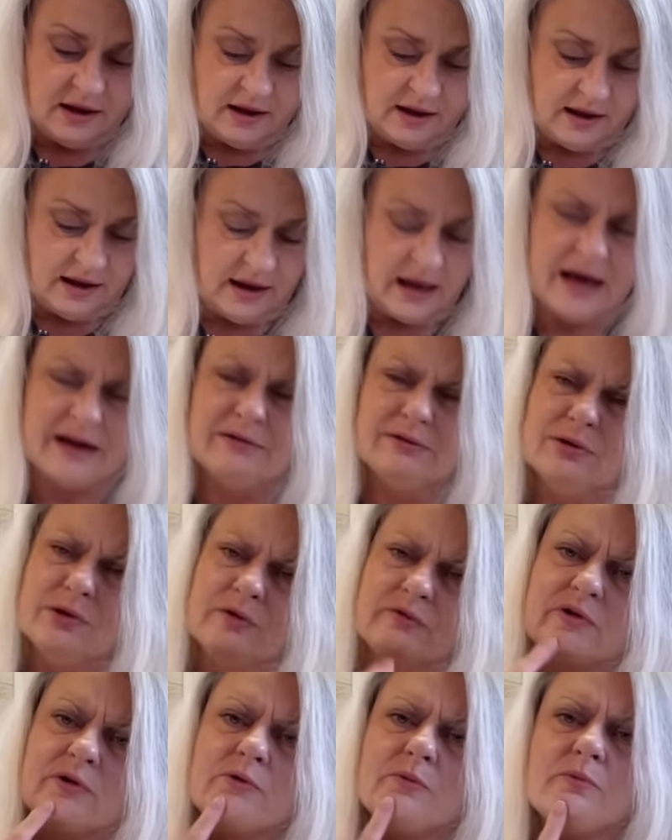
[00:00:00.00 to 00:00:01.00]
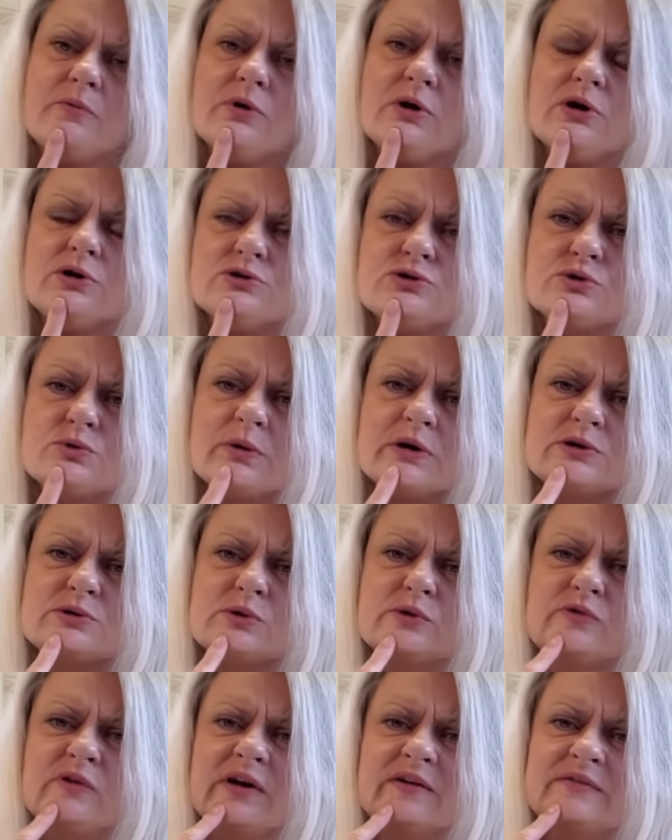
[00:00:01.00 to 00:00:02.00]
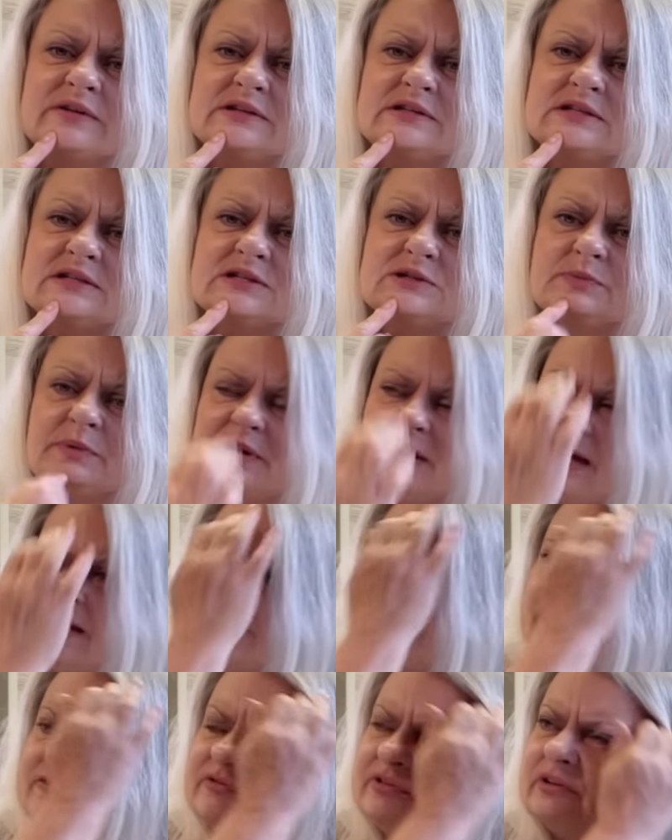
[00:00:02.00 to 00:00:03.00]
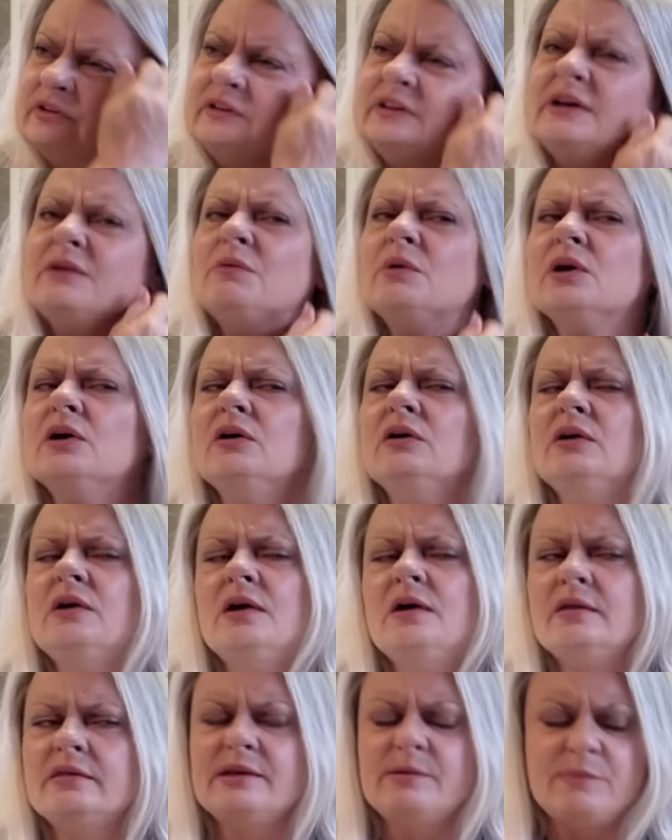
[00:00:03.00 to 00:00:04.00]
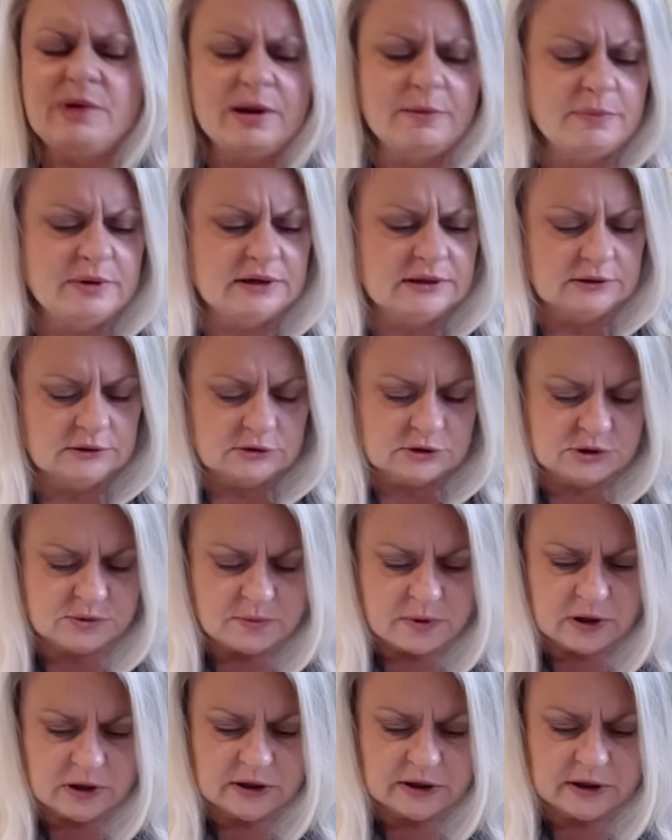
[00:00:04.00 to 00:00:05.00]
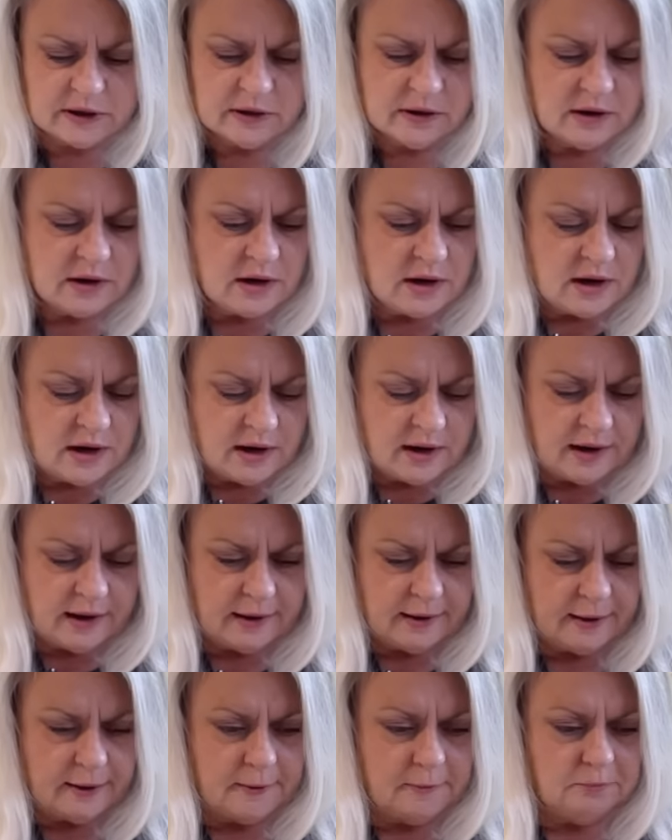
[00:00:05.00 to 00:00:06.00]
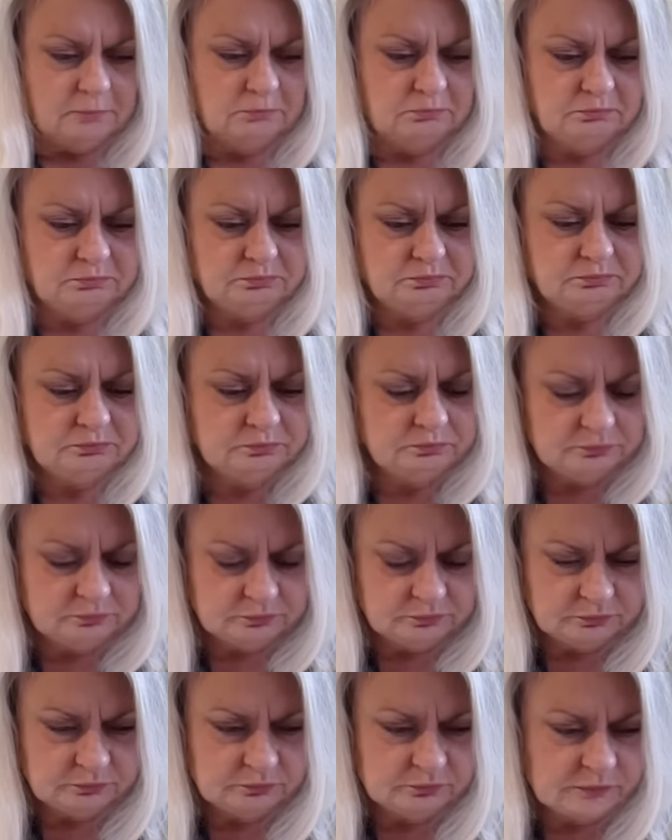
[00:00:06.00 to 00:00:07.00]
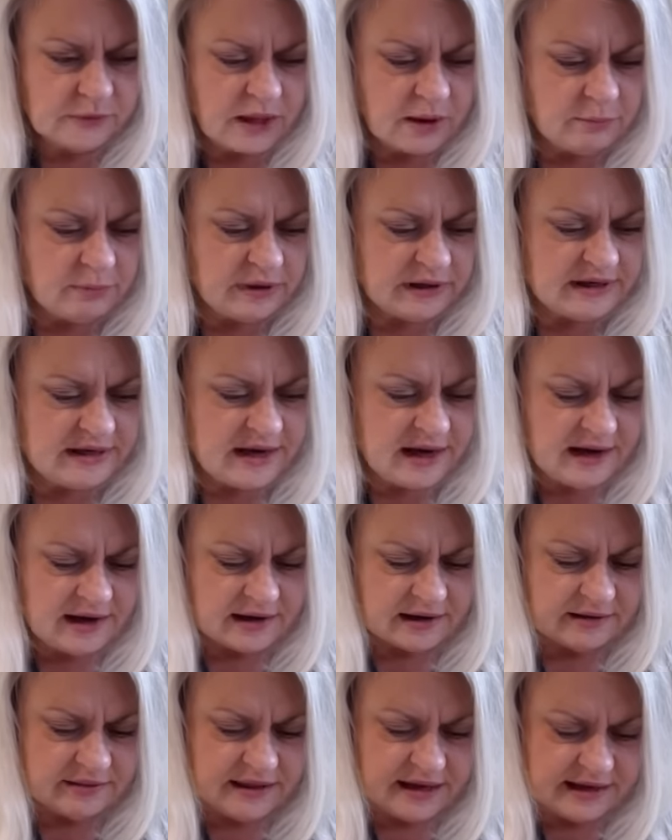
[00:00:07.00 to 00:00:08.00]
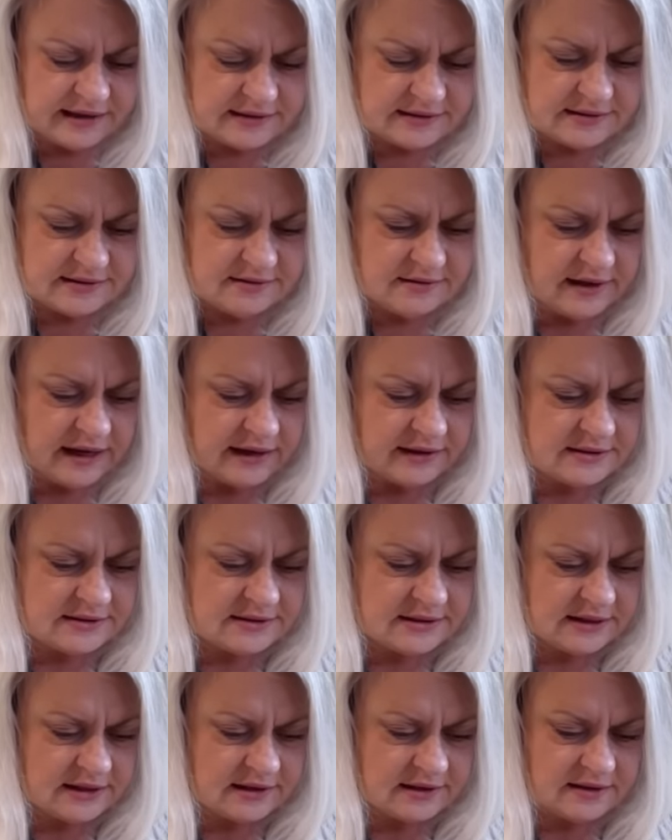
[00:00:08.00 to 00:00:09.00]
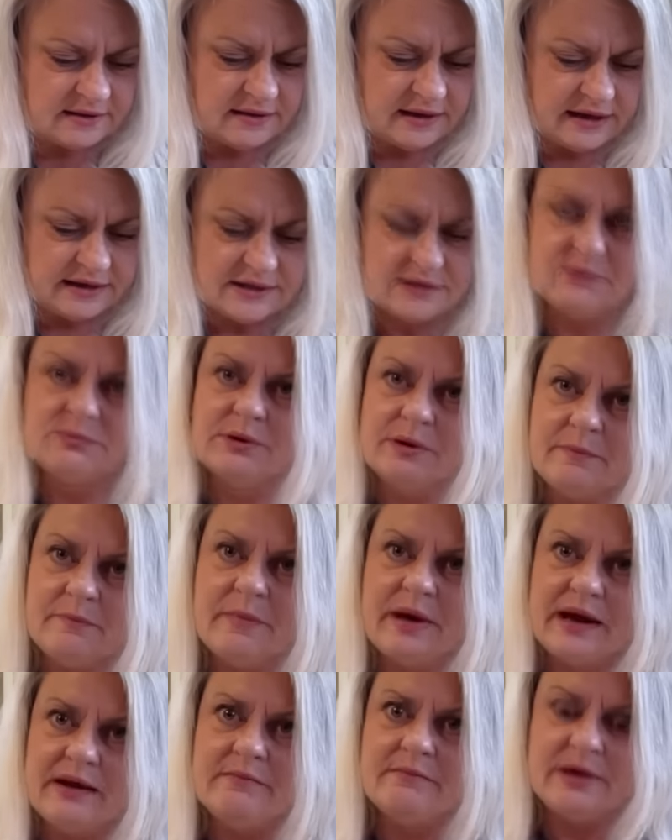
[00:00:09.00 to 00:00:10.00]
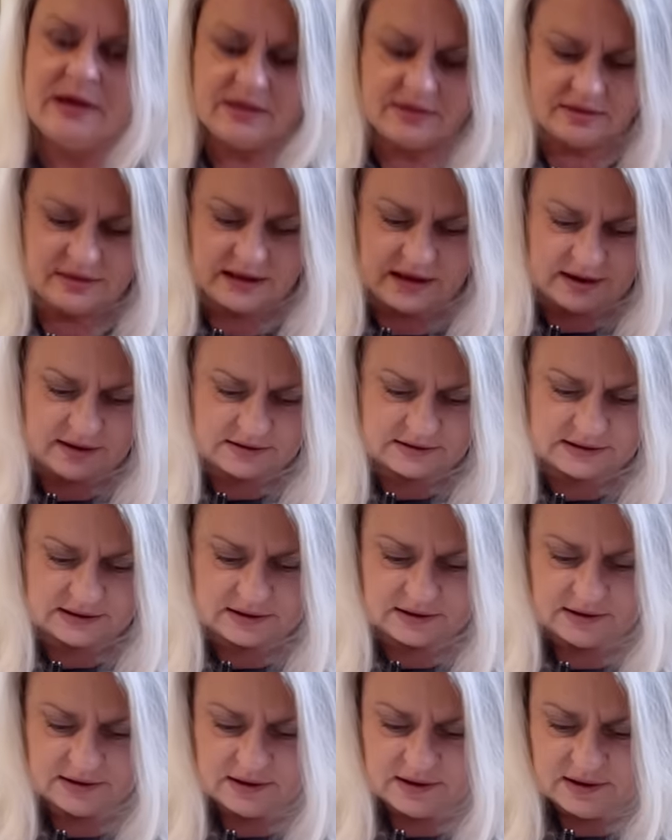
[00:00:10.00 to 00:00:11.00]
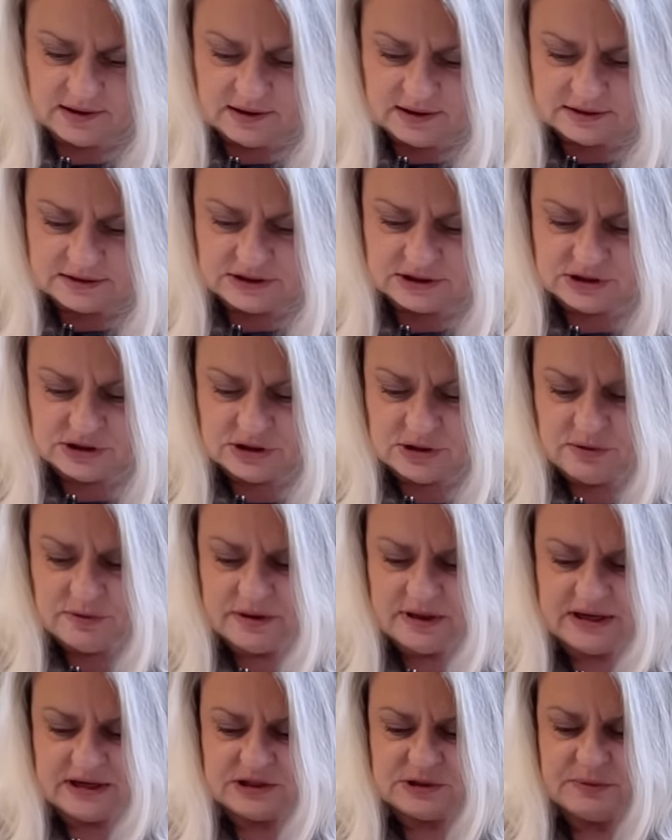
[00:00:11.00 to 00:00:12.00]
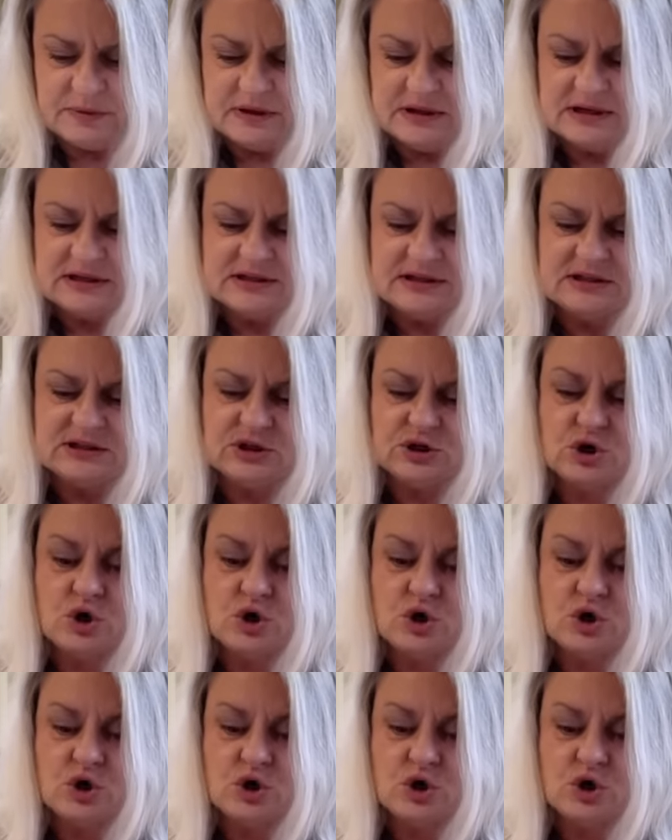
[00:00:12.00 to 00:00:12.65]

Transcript: And I don't know if her, her squares were five inches, but I have a feeling they were. They may have been a little smaller. Um, but yeah, that that uh, that is what made me think to to do this because it's a